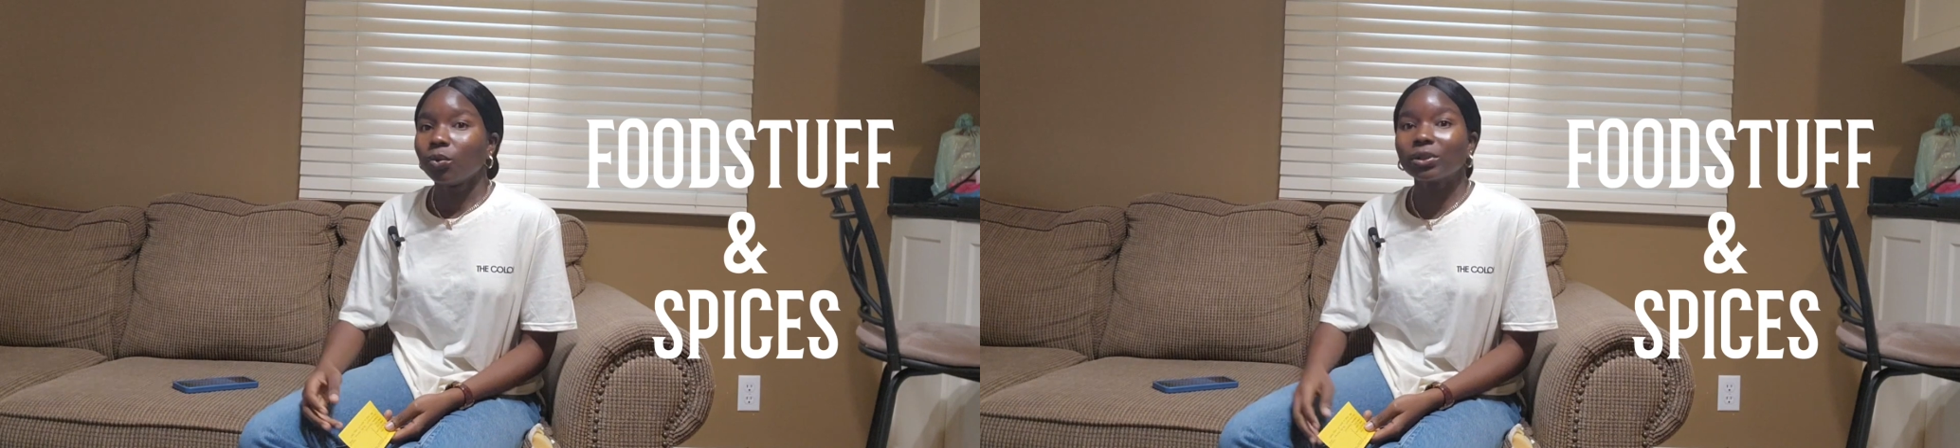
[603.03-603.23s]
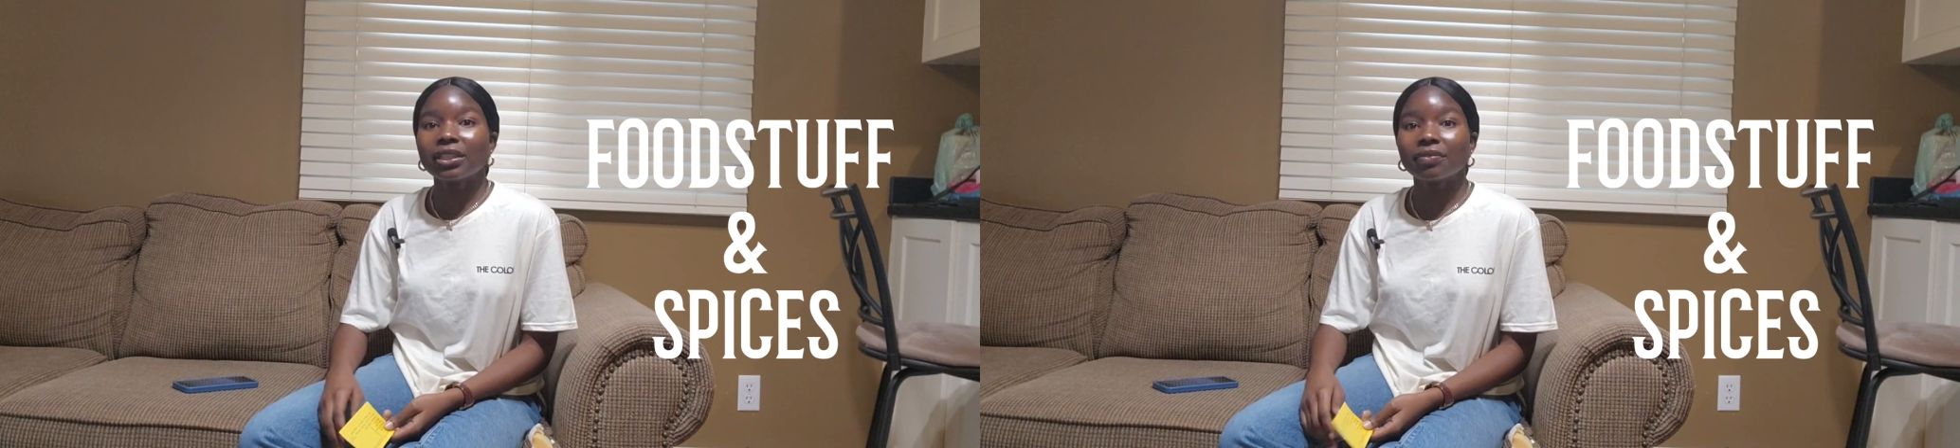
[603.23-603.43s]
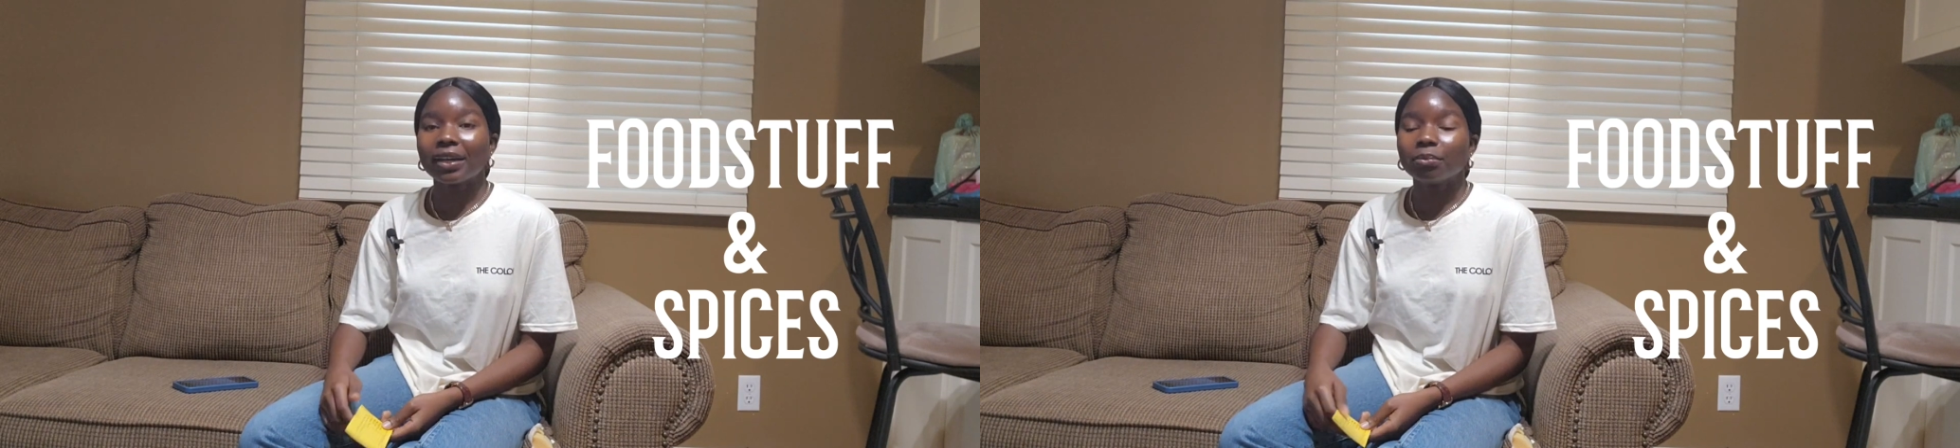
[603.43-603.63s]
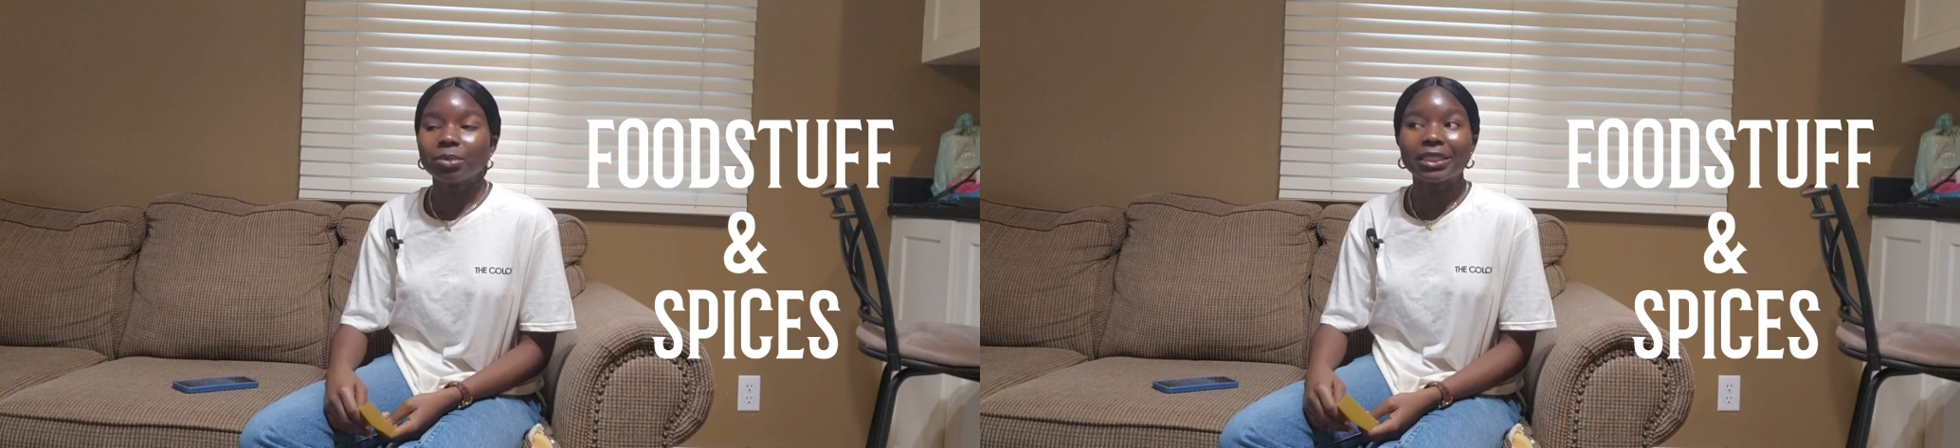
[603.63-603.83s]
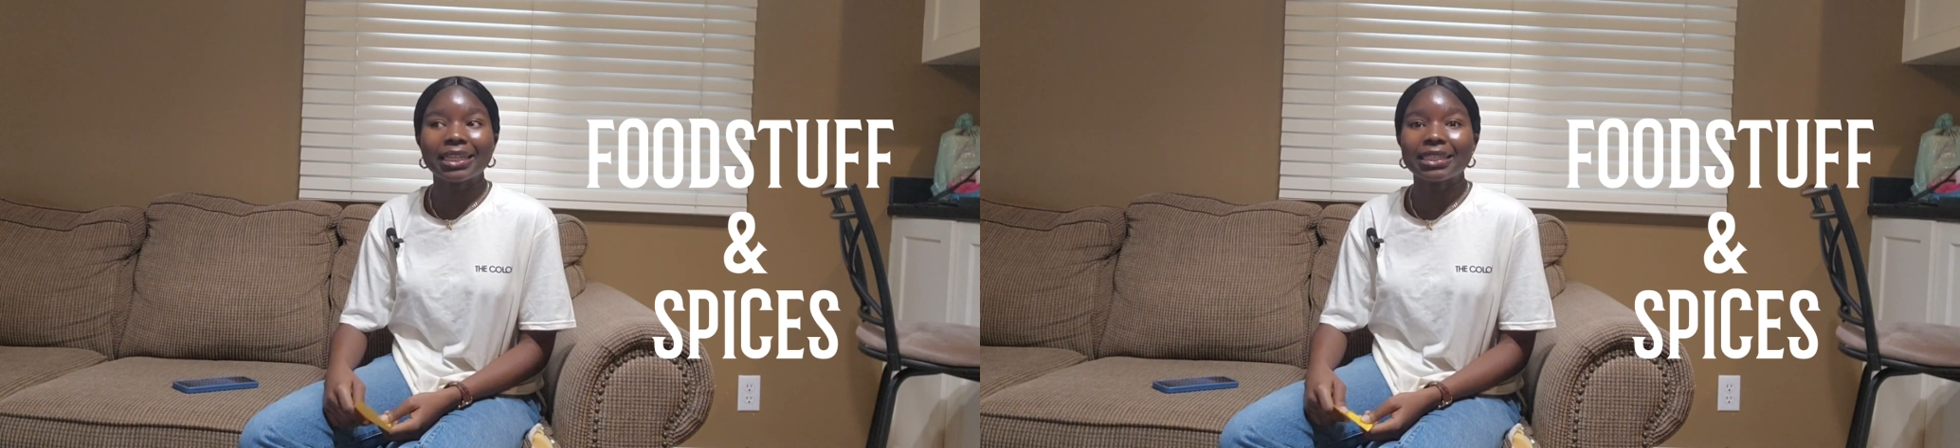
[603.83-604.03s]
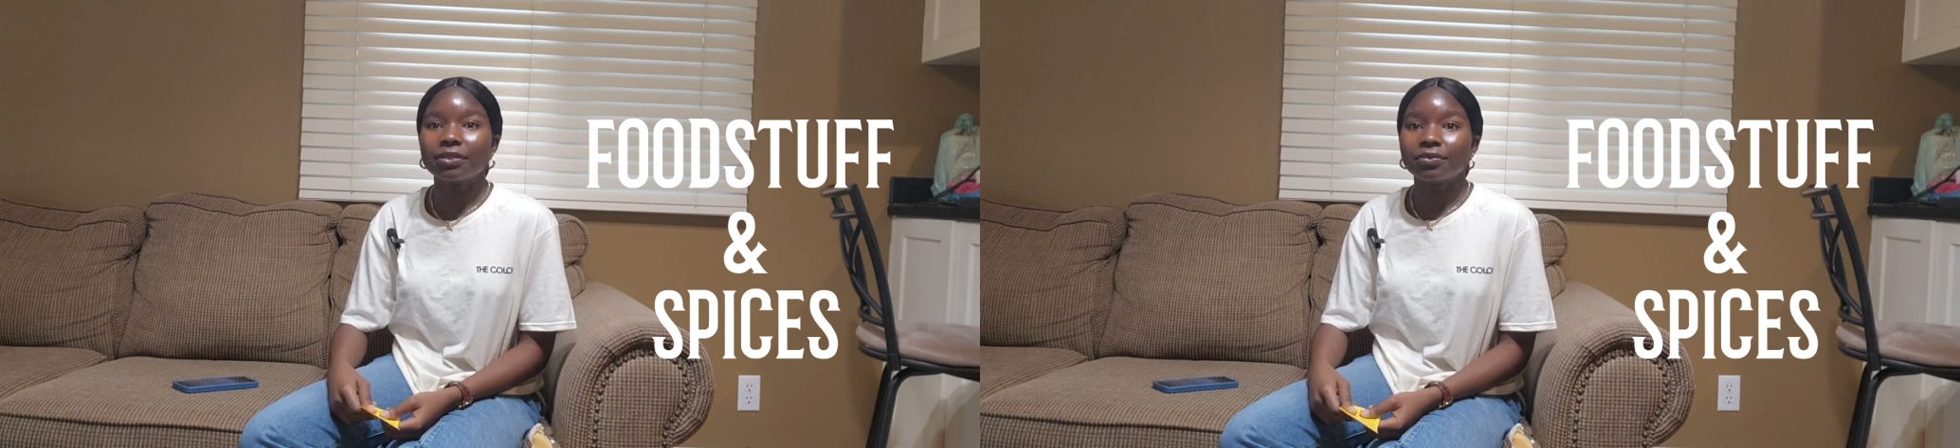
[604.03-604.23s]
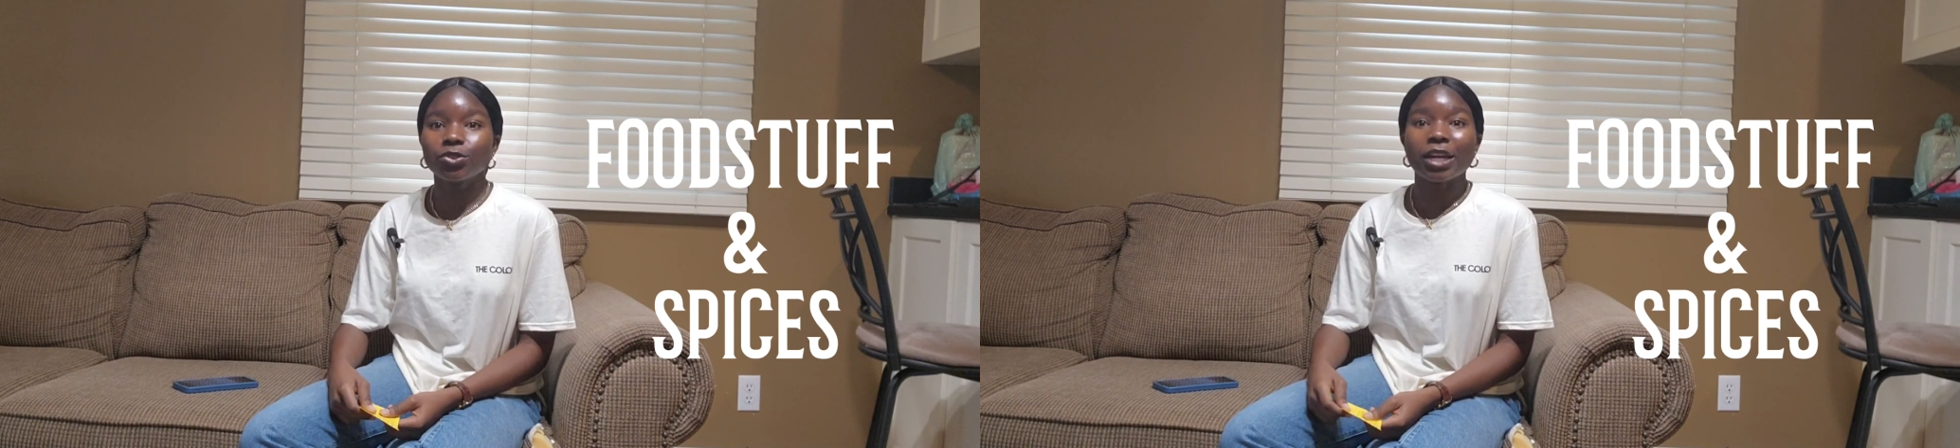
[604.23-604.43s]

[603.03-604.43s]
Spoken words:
whatever, bitter leaf,